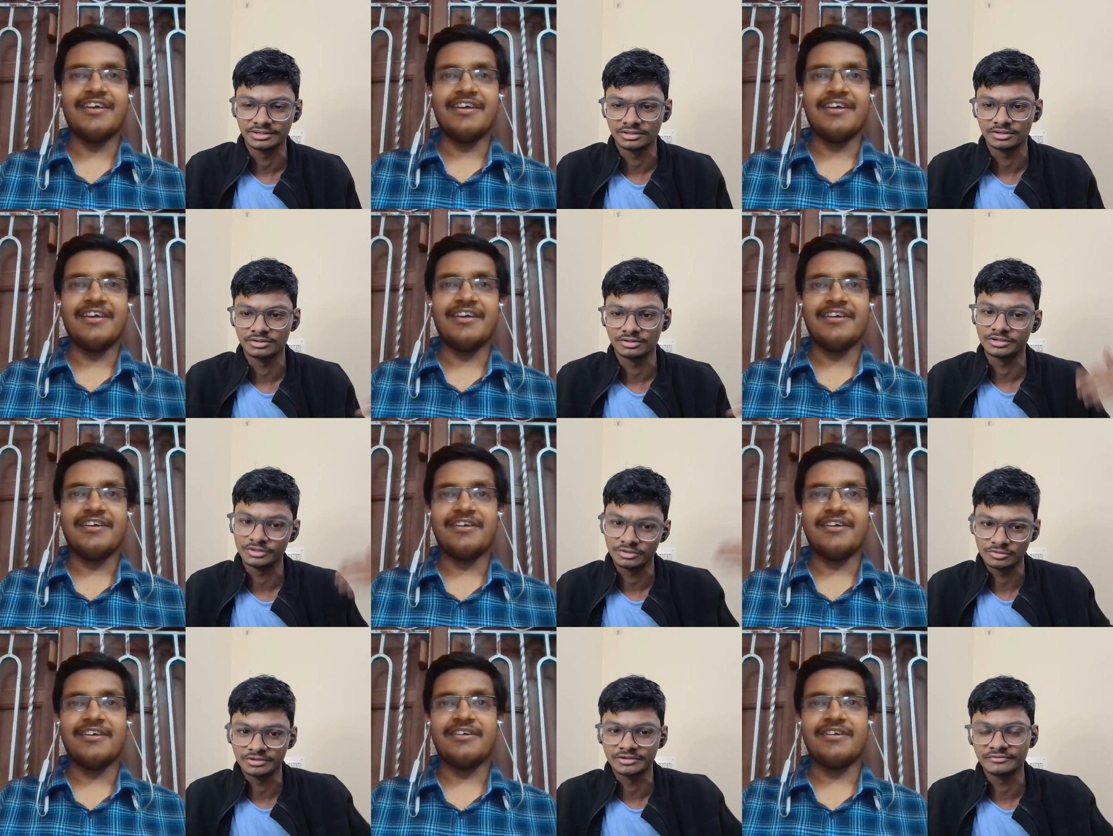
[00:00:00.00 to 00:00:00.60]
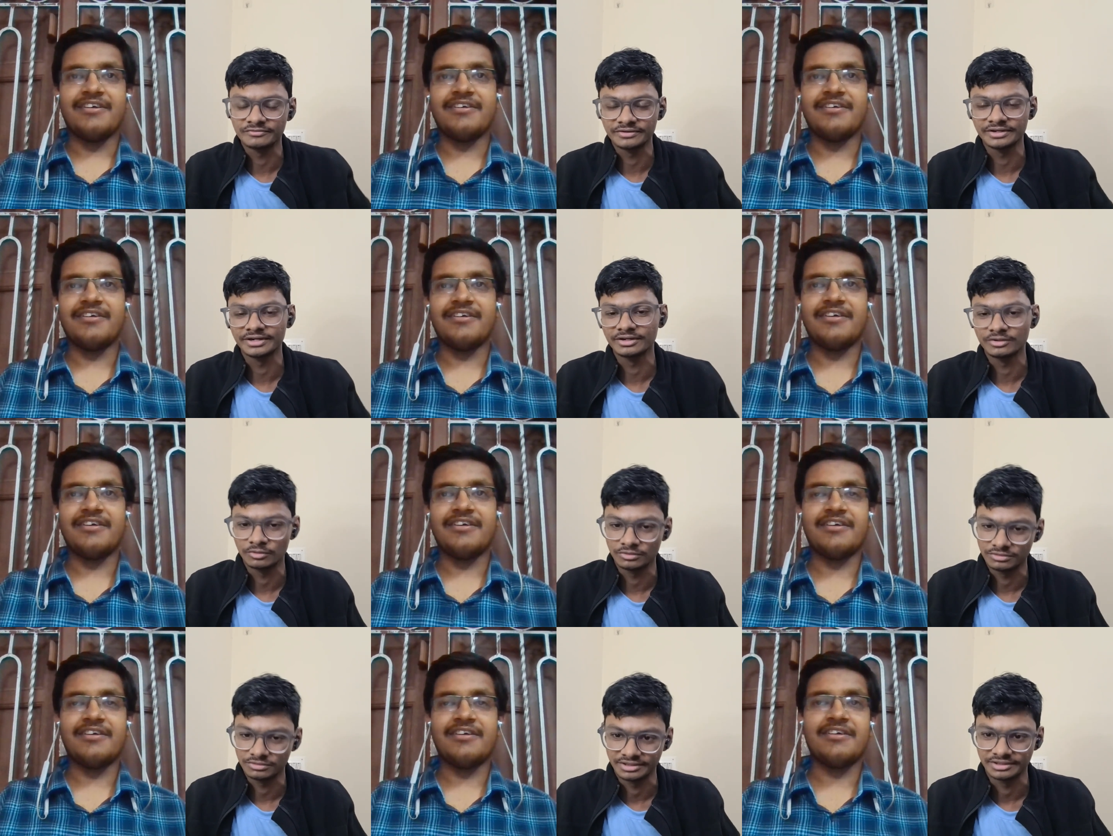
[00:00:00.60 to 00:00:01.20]
Speaker 1: or did you give gate
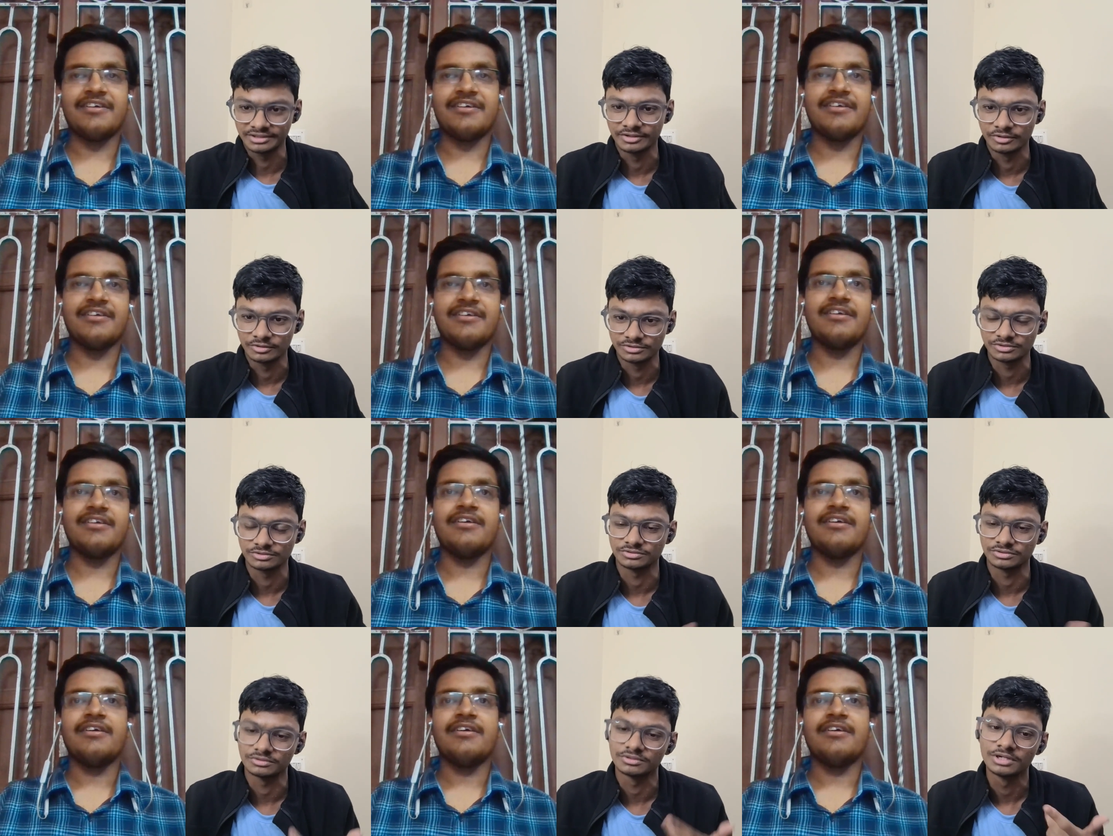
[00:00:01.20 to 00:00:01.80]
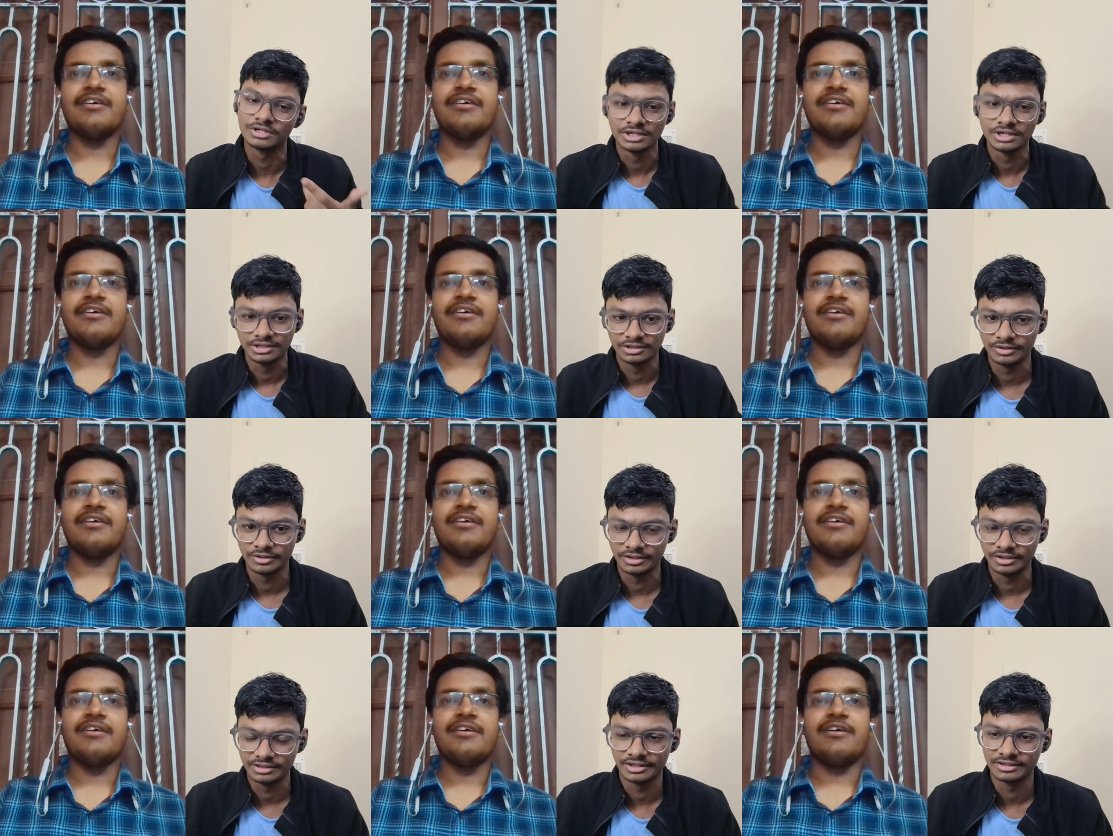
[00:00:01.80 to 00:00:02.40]
on third year also? So you
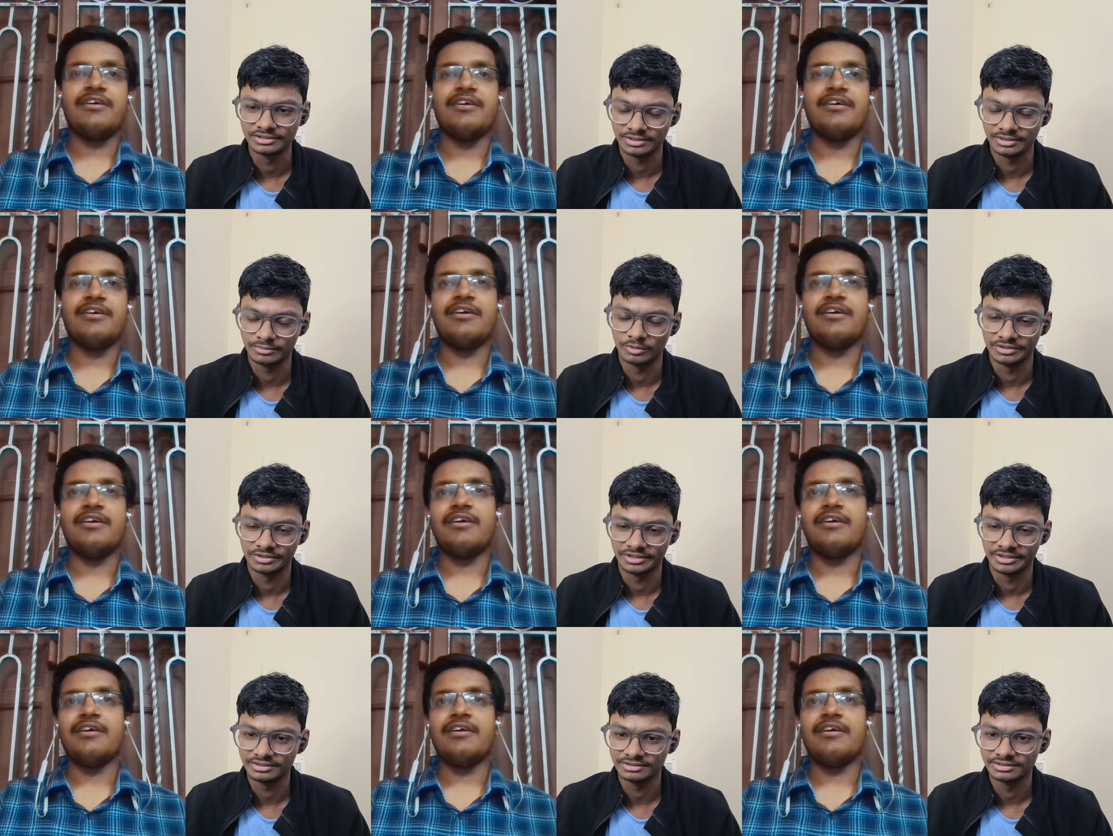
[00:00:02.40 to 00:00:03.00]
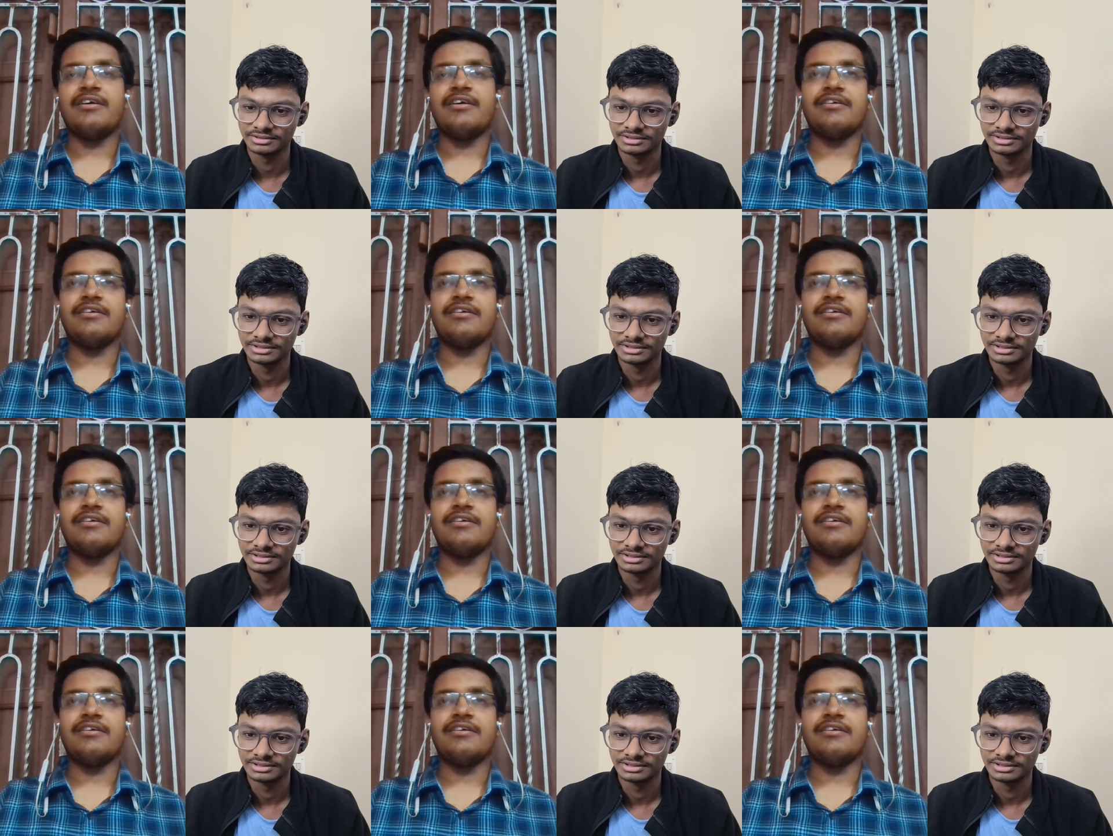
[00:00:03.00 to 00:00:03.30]
can tell us about that.